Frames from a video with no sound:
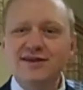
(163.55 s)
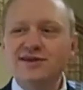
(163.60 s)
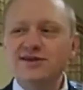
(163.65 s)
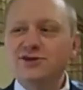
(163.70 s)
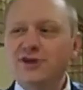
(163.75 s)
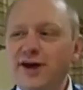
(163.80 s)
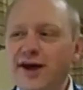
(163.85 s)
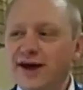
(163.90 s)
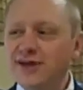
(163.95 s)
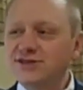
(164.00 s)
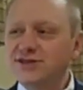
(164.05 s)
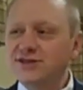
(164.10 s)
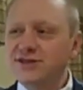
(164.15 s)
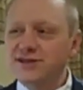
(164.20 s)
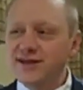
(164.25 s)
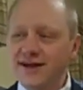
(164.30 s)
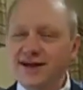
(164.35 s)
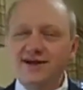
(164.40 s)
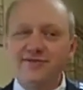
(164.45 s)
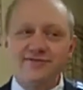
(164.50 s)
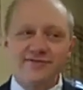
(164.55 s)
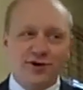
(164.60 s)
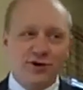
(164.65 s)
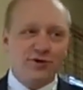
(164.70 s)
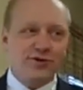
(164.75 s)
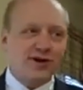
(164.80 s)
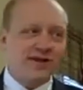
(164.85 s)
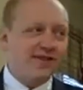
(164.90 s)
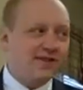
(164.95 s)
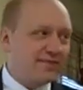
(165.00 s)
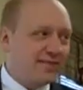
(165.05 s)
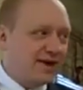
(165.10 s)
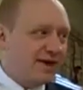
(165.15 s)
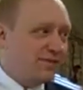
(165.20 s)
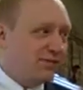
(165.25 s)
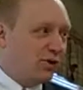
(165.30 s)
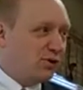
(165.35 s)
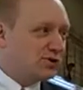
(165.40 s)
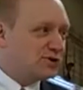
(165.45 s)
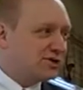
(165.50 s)
to actually take a vote on the
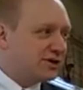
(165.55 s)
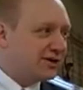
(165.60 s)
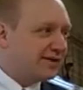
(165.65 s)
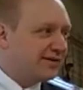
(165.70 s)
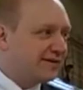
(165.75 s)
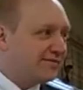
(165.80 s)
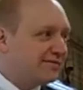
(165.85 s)
main motion,